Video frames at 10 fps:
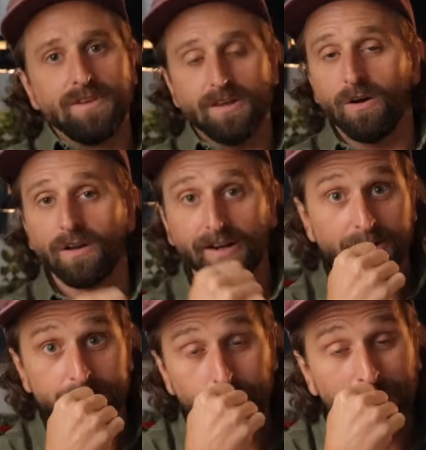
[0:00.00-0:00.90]
you know, like a
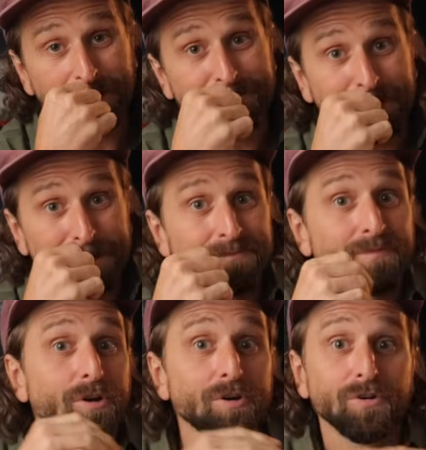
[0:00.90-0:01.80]
husband-wife
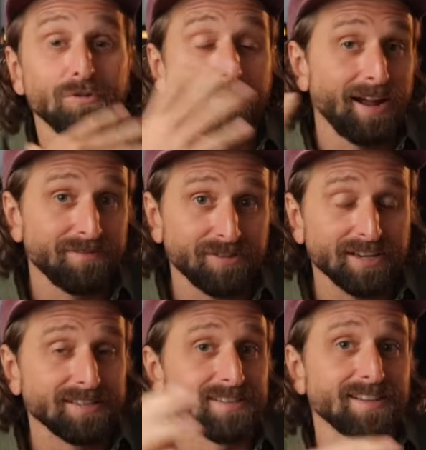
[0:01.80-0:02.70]
team who have
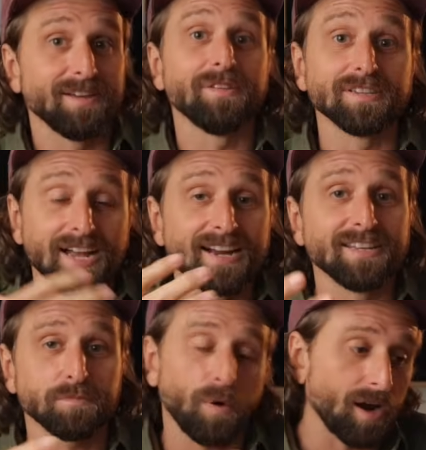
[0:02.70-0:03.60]
kids, and they design
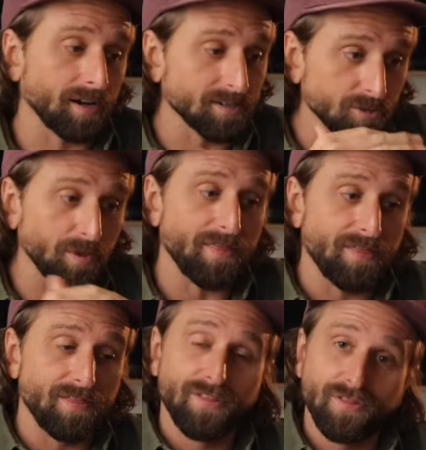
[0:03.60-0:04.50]
these products so that
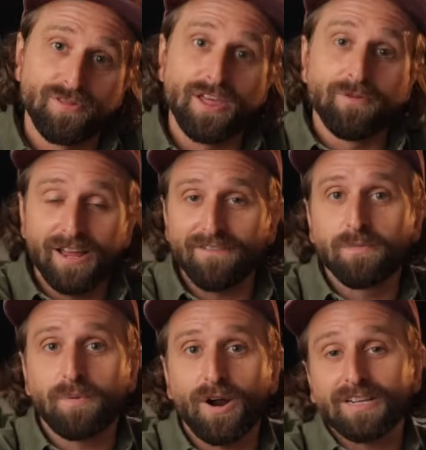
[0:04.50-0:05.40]
they would have
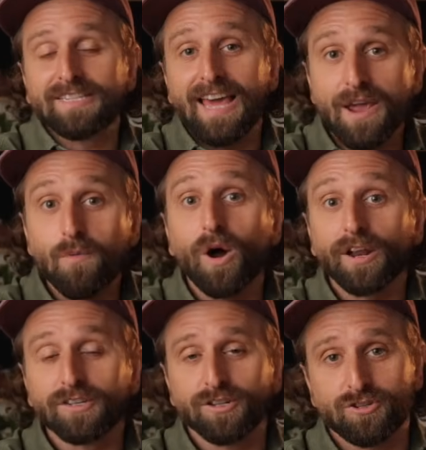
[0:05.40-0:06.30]
the products they
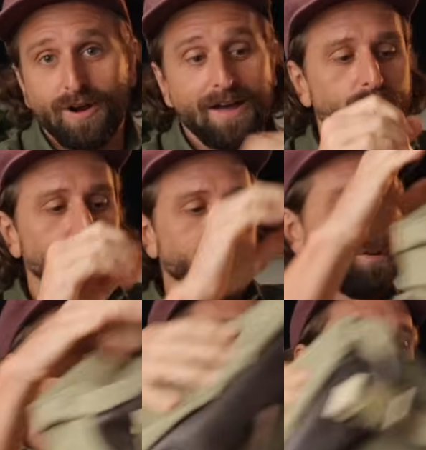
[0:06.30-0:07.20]
wanted to travel
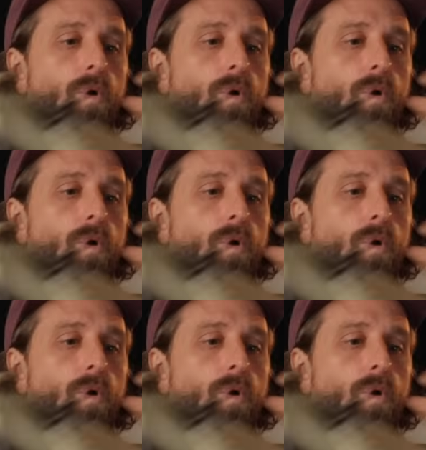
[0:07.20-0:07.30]
with.